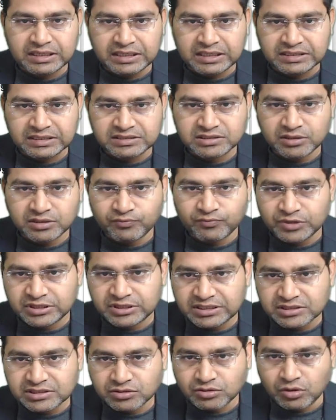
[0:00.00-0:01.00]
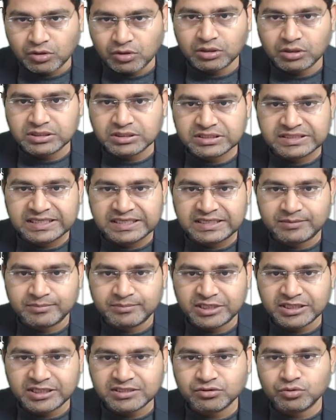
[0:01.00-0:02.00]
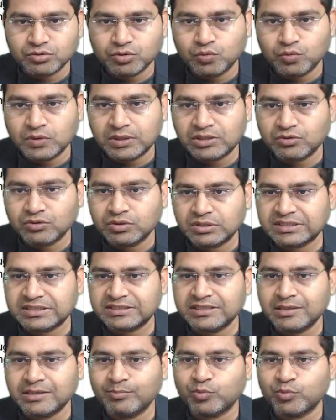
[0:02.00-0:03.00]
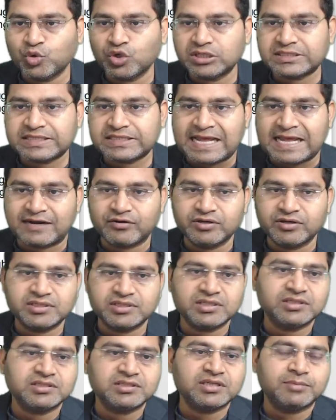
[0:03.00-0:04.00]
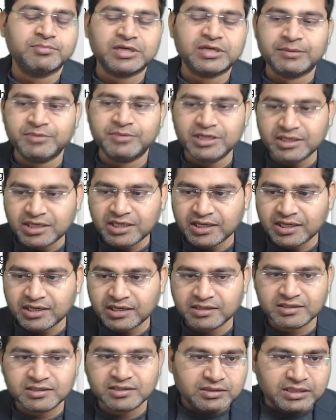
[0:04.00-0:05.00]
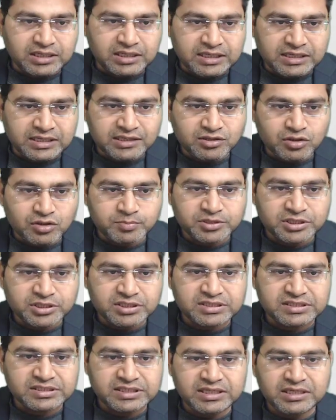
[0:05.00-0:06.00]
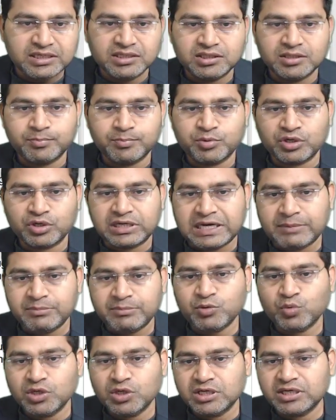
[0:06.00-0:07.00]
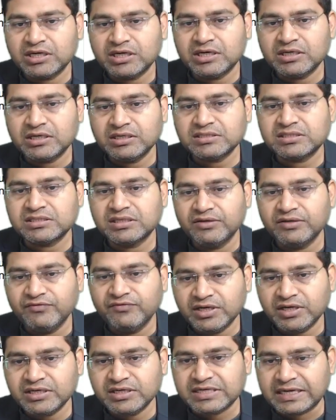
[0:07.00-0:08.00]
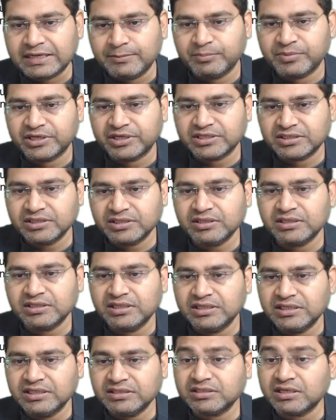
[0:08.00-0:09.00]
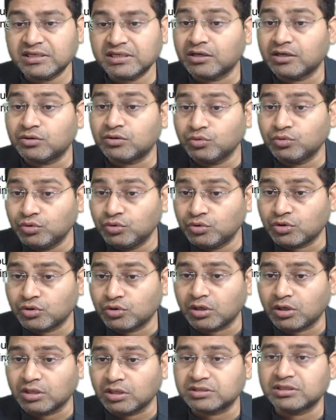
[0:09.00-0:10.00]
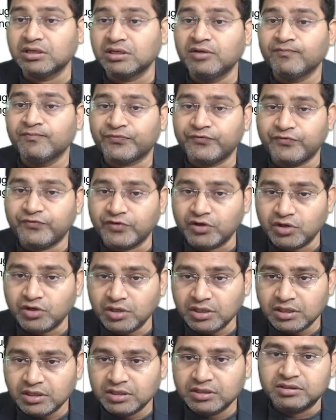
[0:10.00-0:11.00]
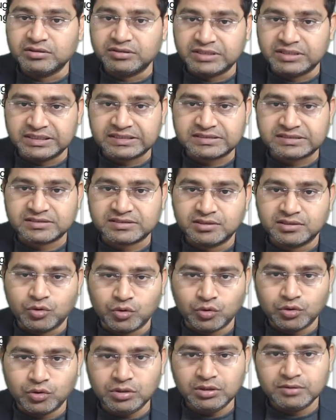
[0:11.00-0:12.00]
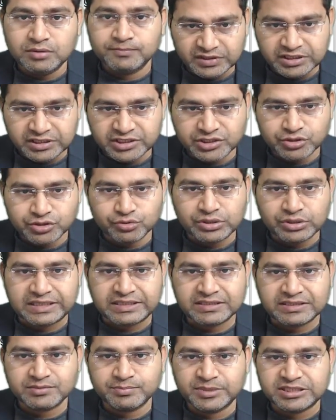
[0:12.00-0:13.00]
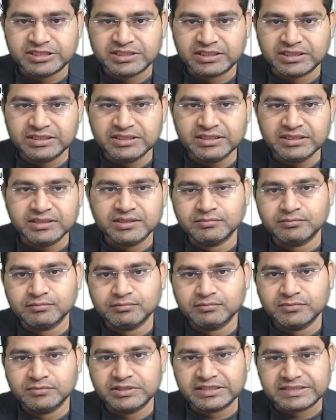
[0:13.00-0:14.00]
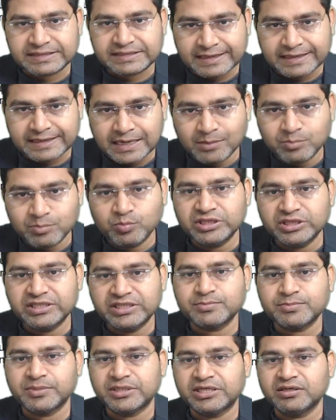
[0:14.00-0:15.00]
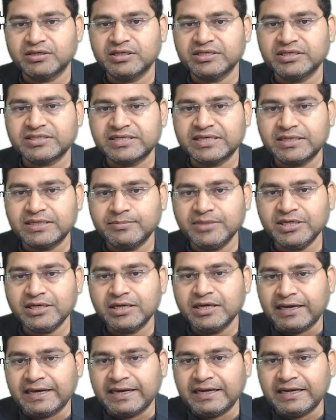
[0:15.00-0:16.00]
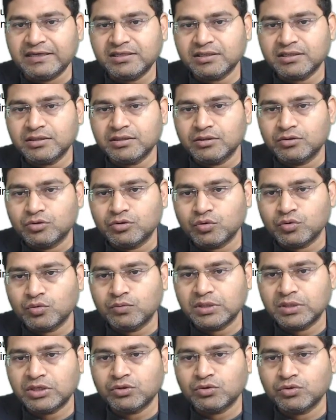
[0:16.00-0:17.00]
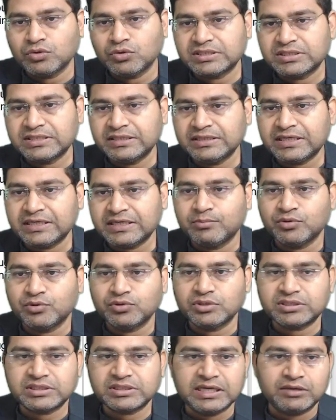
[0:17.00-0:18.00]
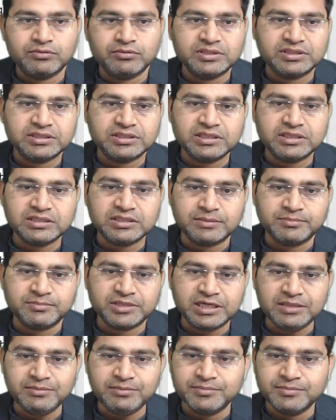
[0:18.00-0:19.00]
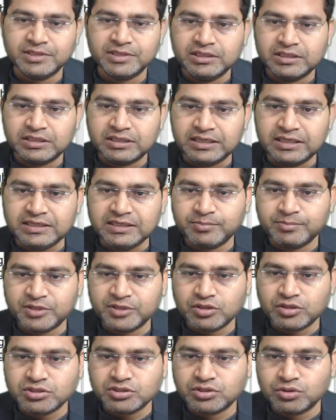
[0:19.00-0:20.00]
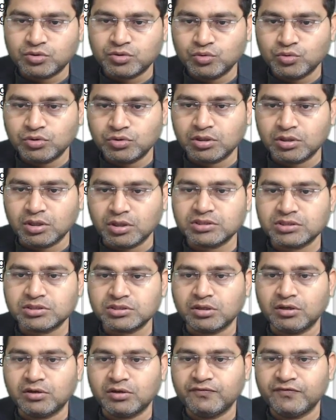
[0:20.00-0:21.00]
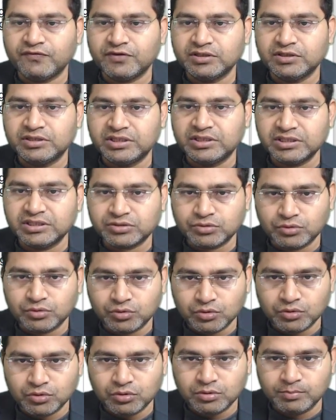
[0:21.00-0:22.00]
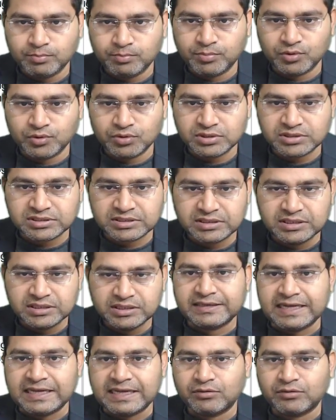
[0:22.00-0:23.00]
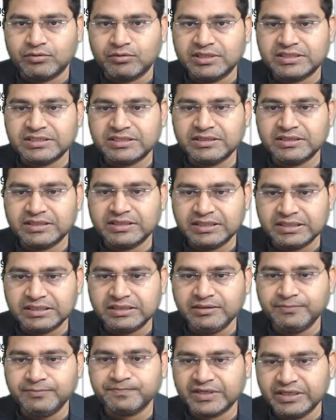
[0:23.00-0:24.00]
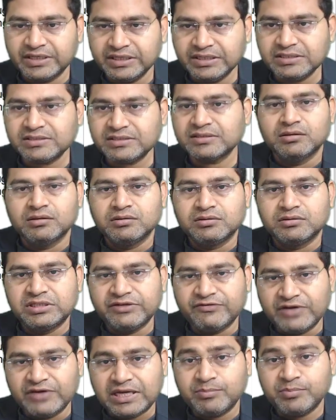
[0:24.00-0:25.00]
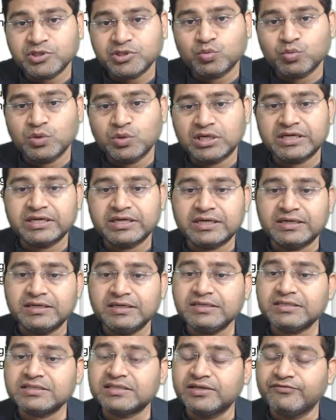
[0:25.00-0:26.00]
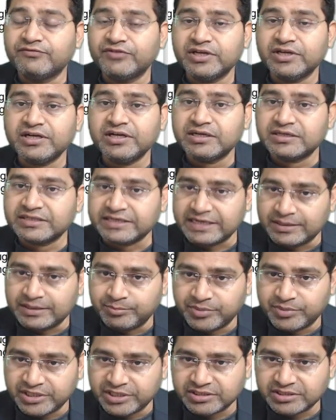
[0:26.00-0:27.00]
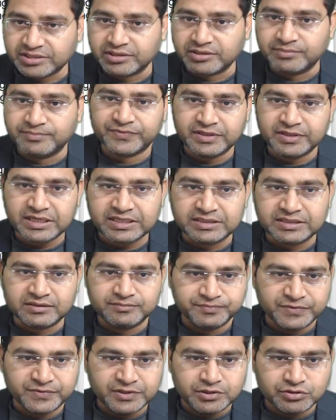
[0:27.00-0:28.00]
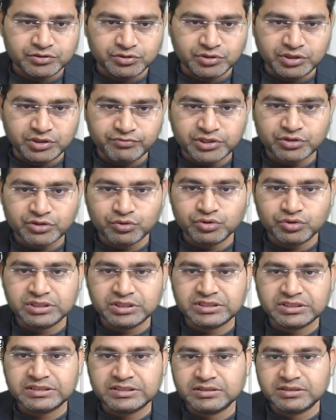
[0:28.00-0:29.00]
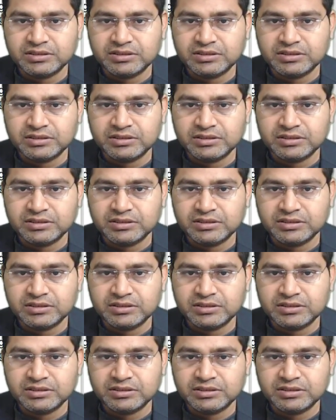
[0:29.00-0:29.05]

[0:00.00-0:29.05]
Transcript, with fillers: answer with this all statement is no one notices that bonus calculation is sometimes incorrect. The correct option is C. The programmer working under severe time pressure is a root cause for this whole issue that is basically described with this particular statement, and no one noticing that bonus calculations are sometimes correct because the root cause of this whole bonus calculation thing is developers working under severe time pressure, right? So even though this